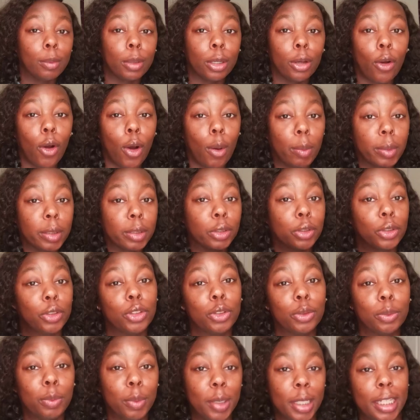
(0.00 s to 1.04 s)
on all my social
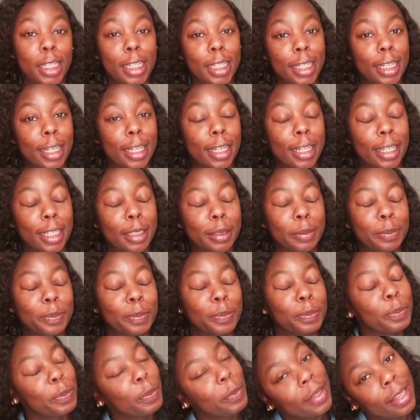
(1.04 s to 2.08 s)
media,
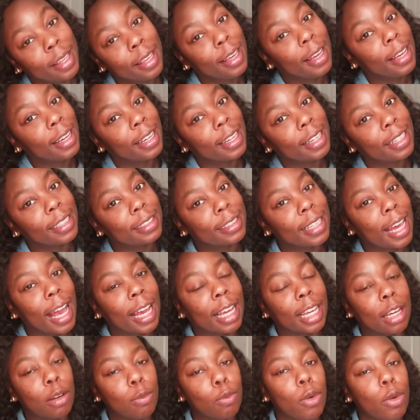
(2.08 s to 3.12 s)
because I
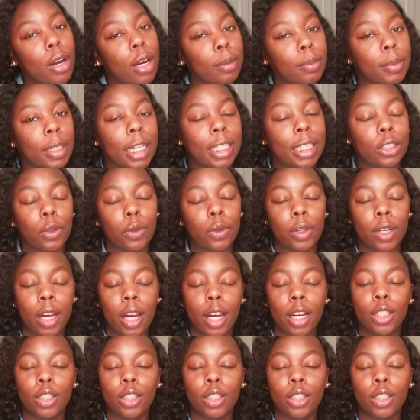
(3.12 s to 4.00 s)
give more updates on there.